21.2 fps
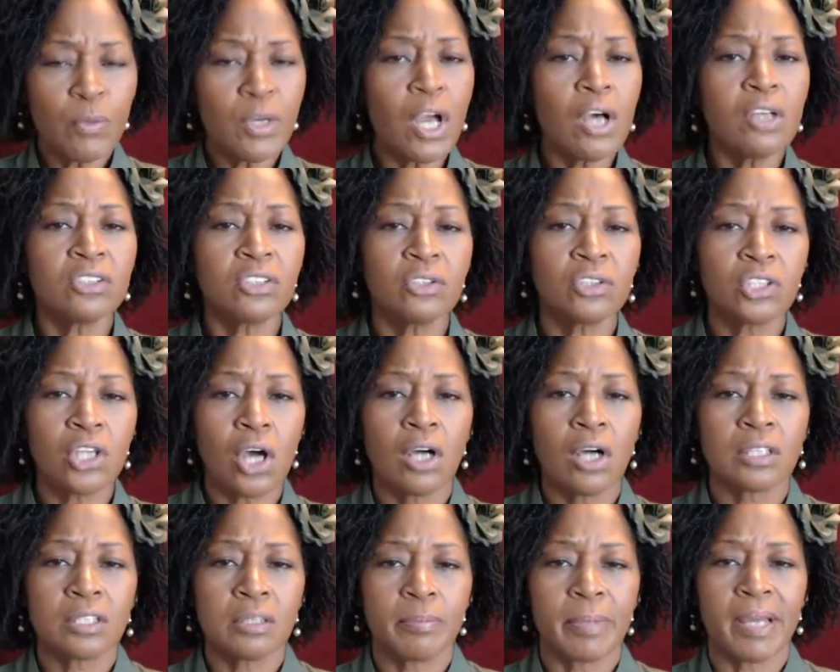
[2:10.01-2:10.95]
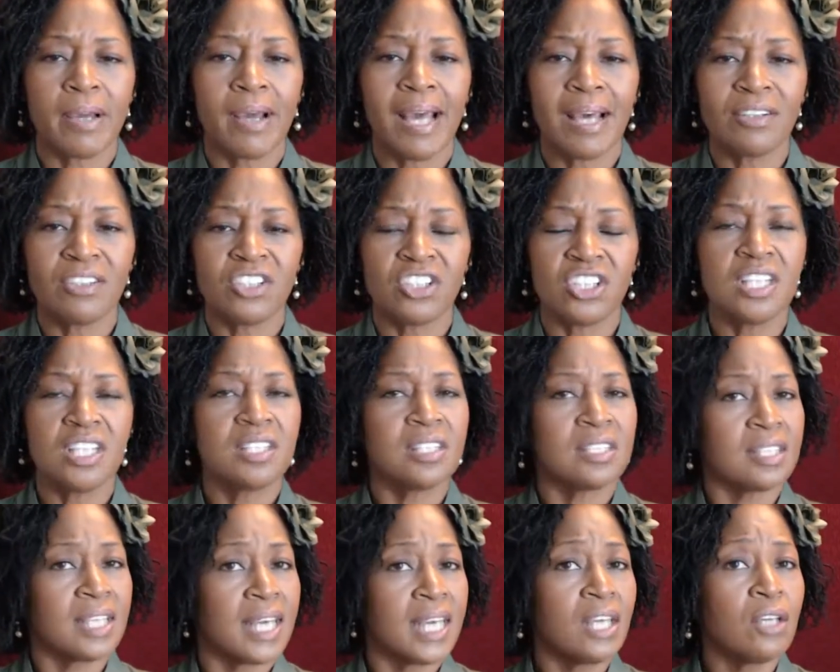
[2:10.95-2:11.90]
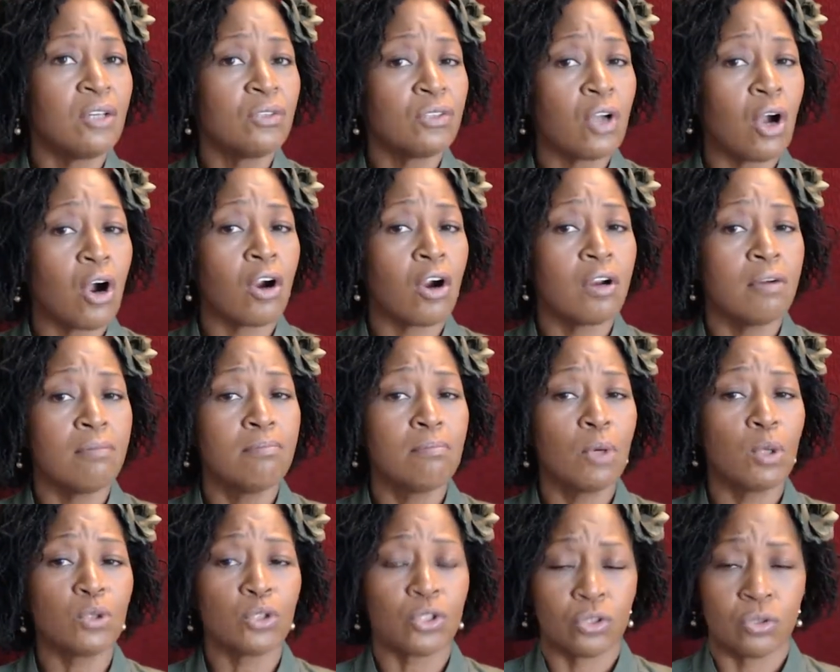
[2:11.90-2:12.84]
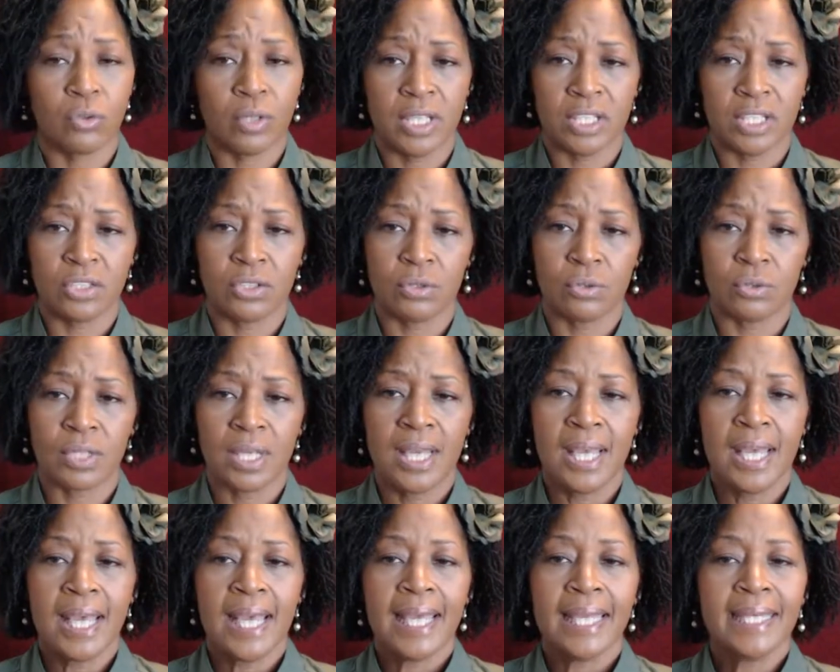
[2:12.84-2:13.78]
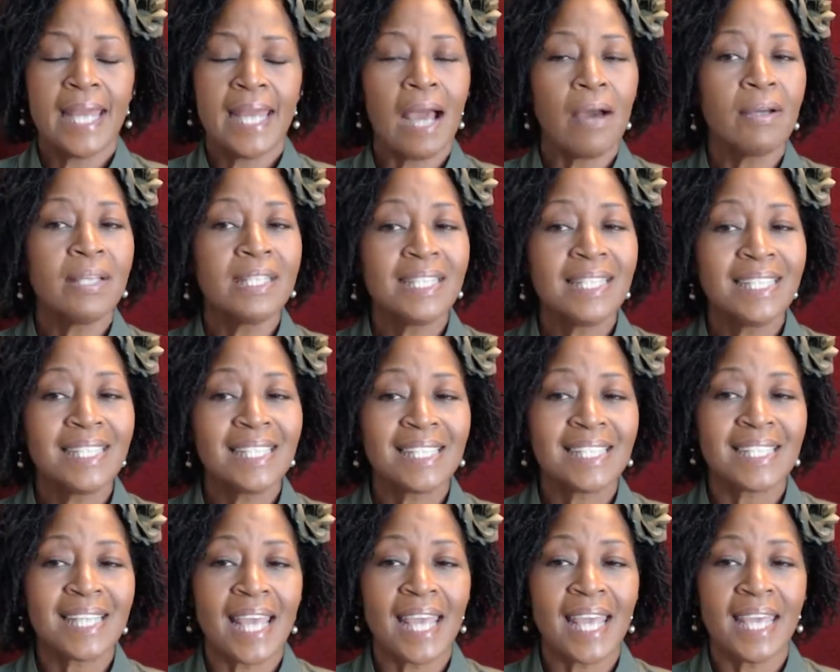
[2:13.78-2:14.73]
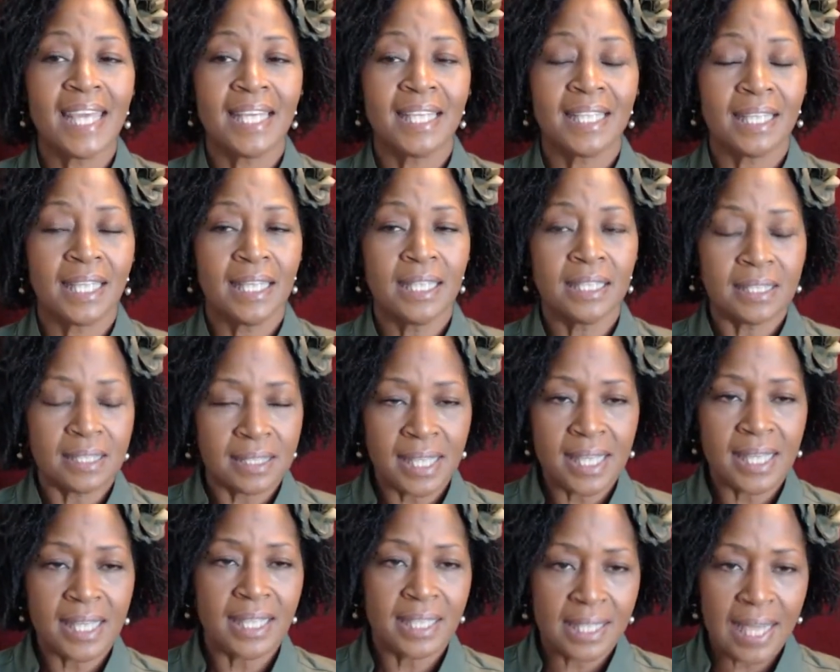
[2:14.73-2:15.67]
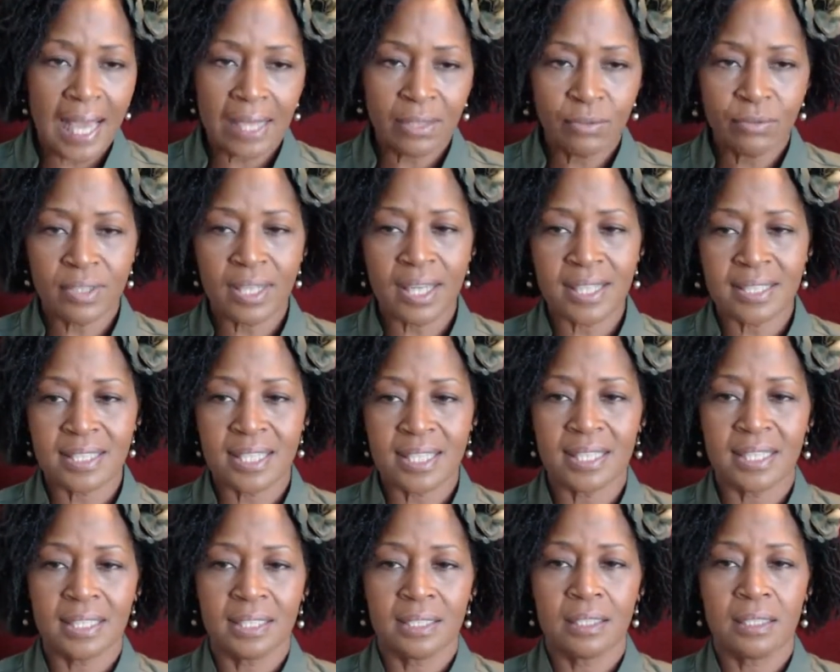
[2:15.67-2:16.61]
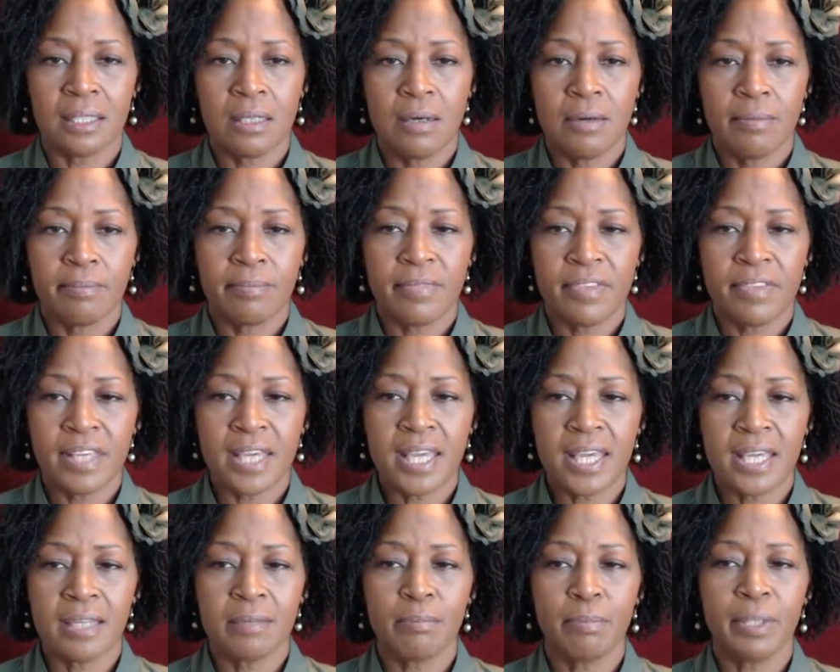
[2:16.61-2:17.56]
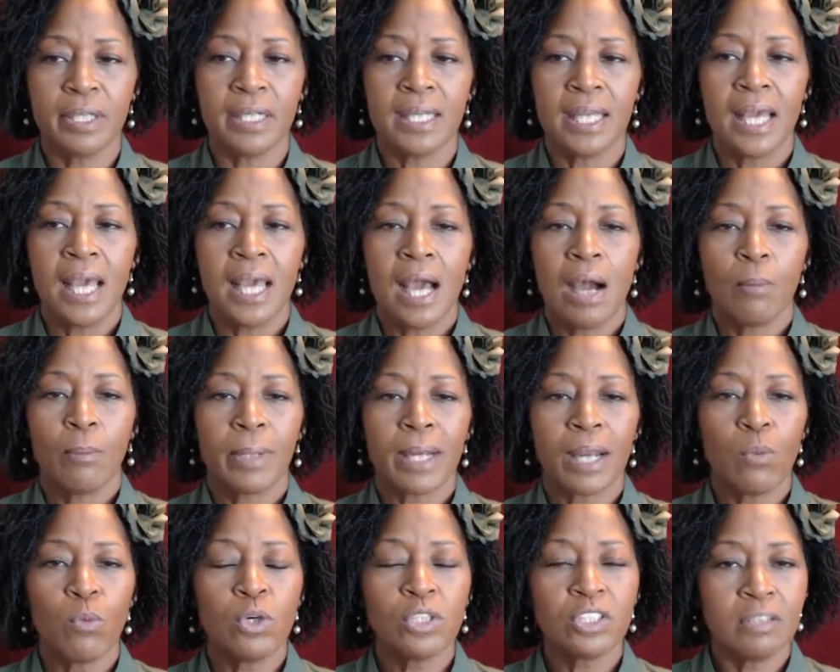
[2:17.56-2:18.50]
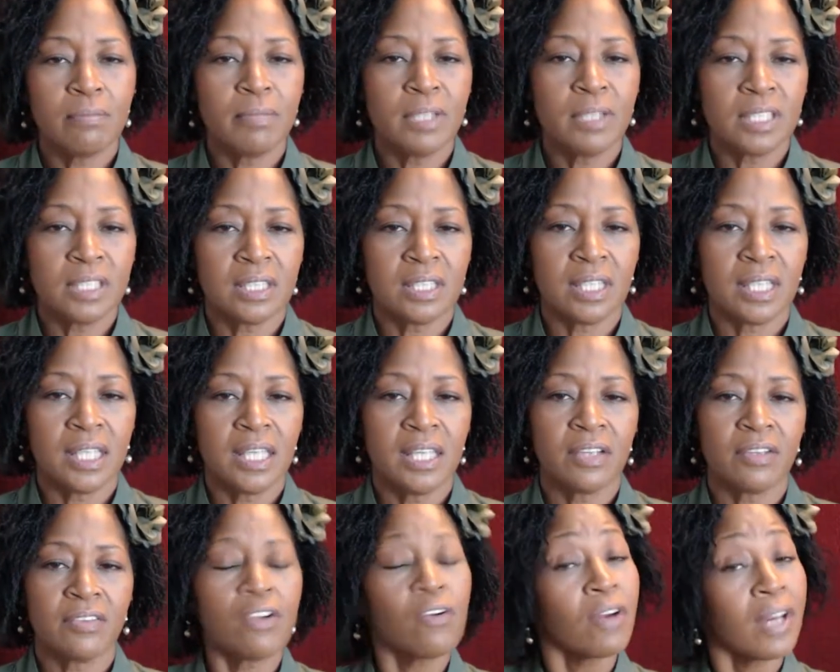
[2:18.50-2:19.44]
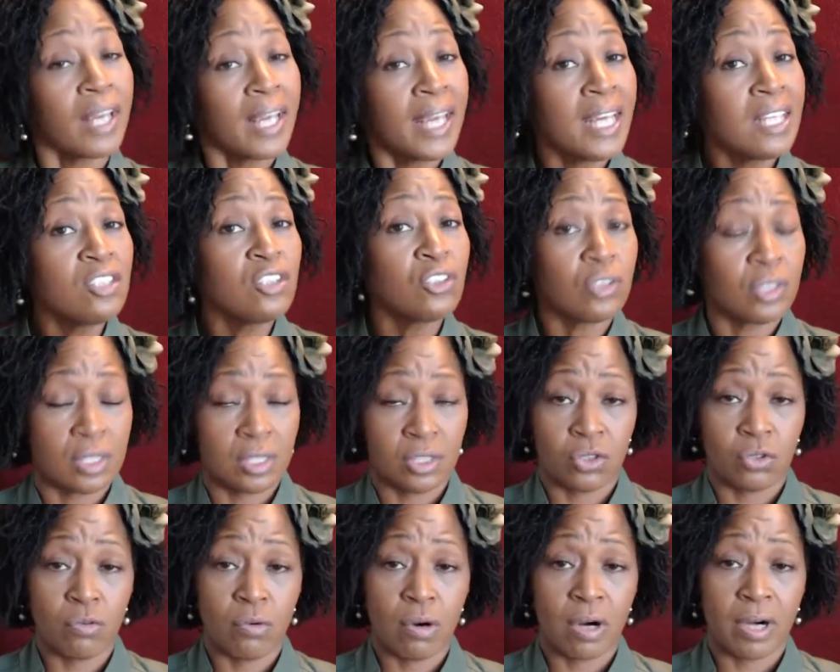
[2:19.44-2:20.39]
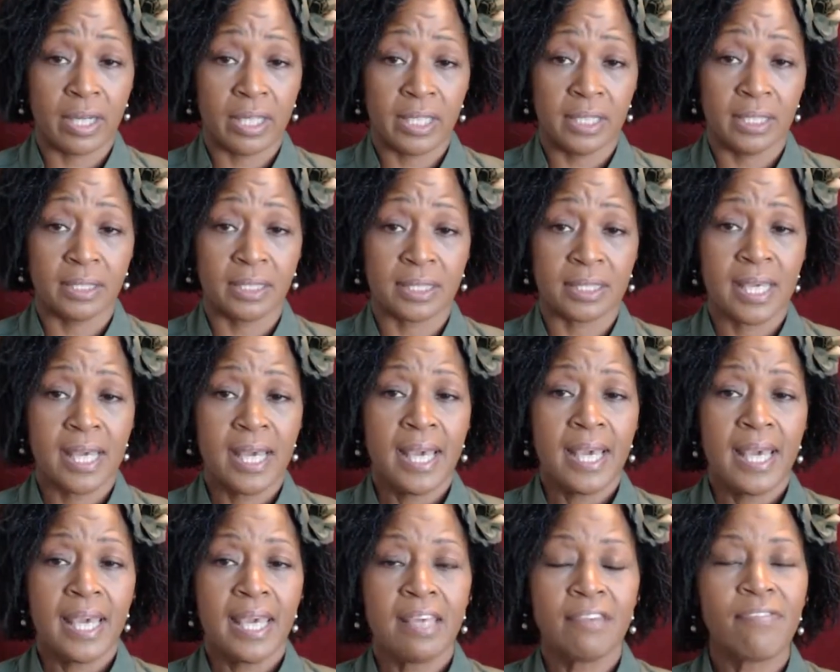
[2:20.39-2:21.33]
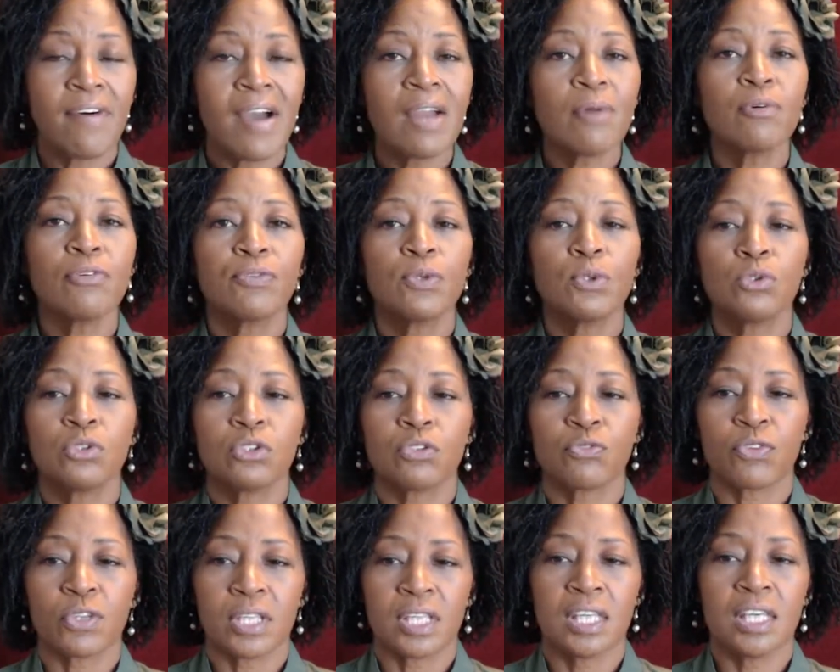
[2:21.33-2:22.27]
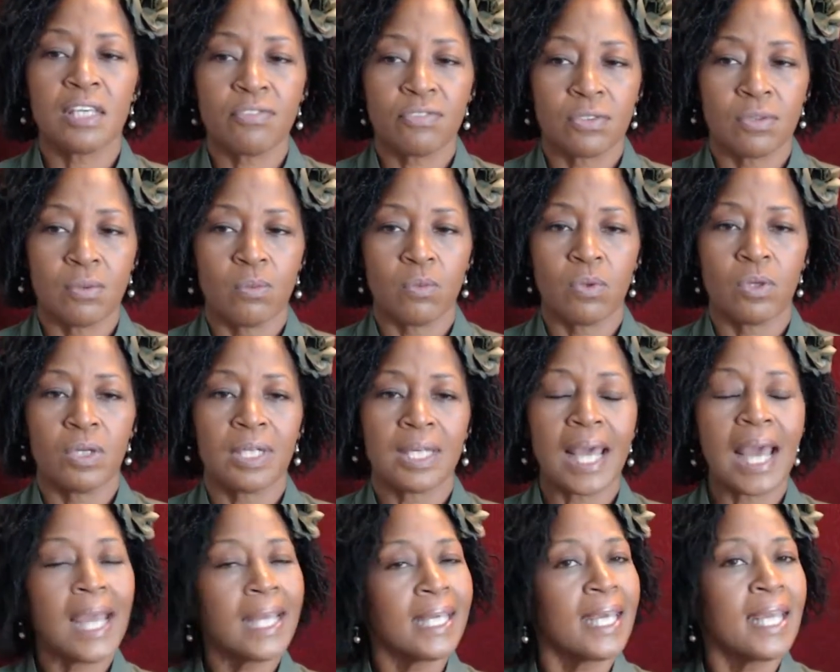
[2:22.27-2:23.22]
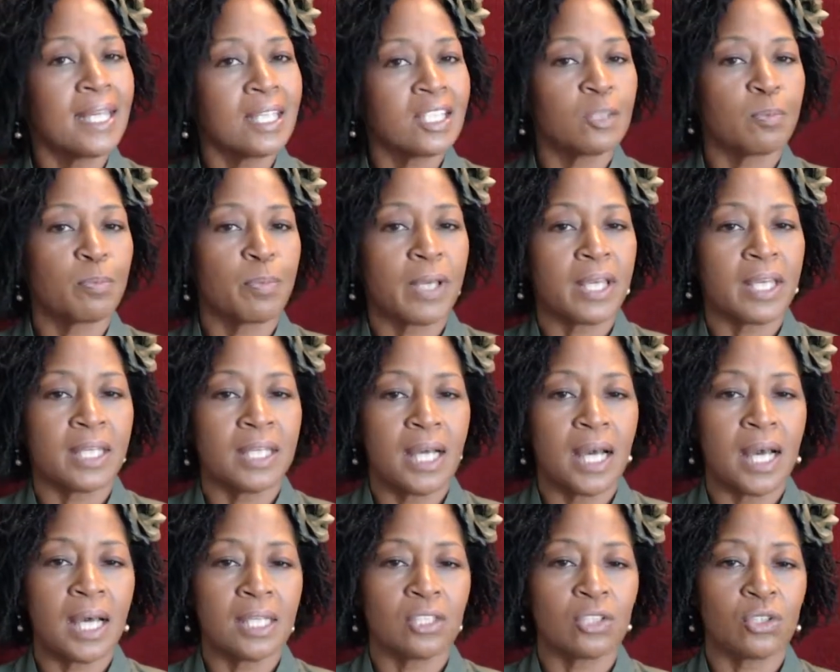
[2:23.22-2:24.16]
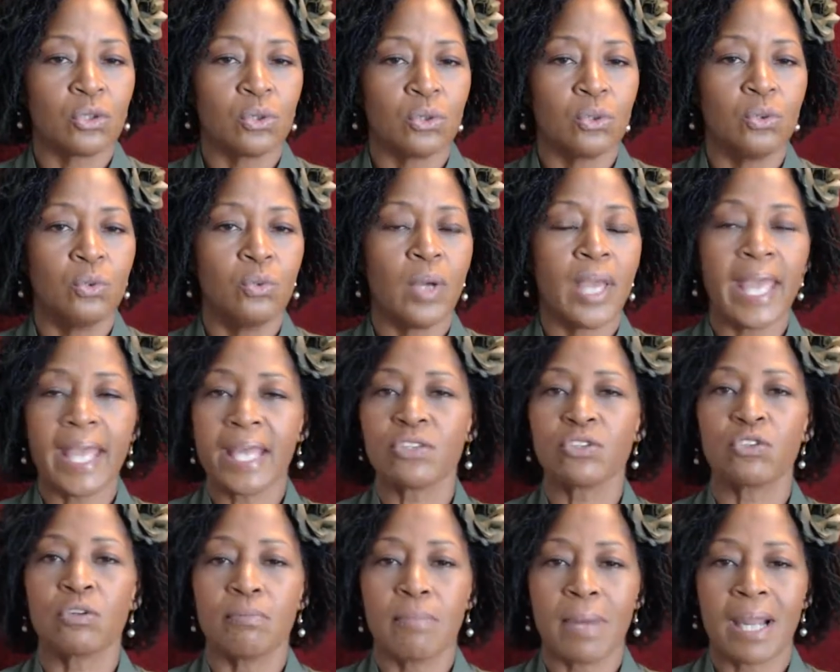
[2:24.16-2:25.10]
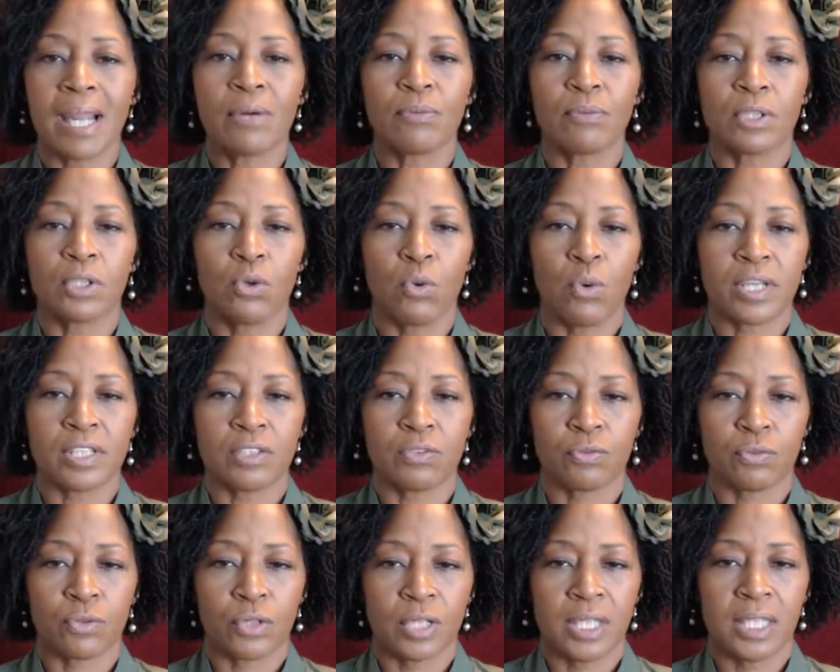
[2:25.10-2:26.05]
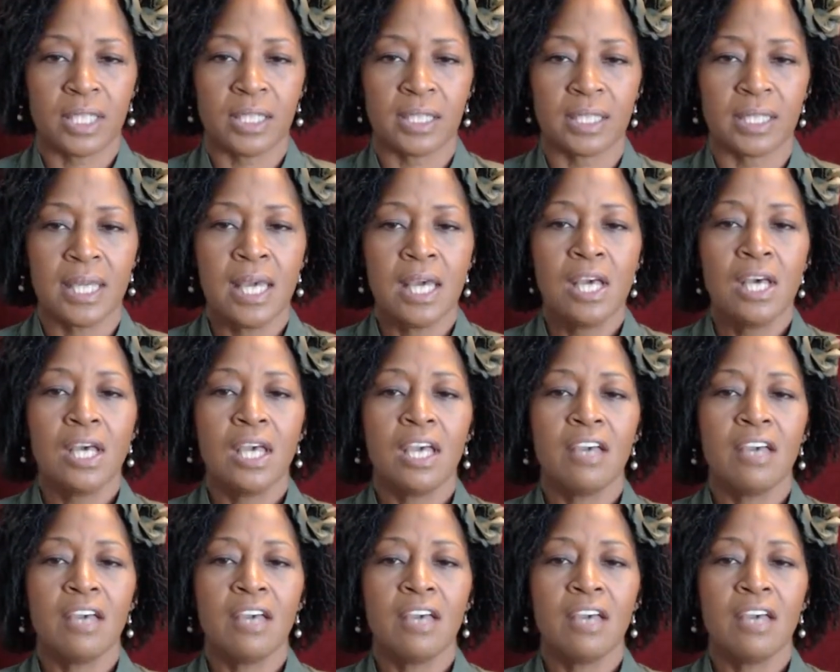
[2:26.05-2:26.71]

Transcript: We also talked about how Jesus heals our emotional issues. Now, I didn't say it, it say it, I don't think I said it um, then, but but I want to mention it here. There are hindrances to our healings. If I refuse to forgive someone, I can't expect God to answer my request for healing.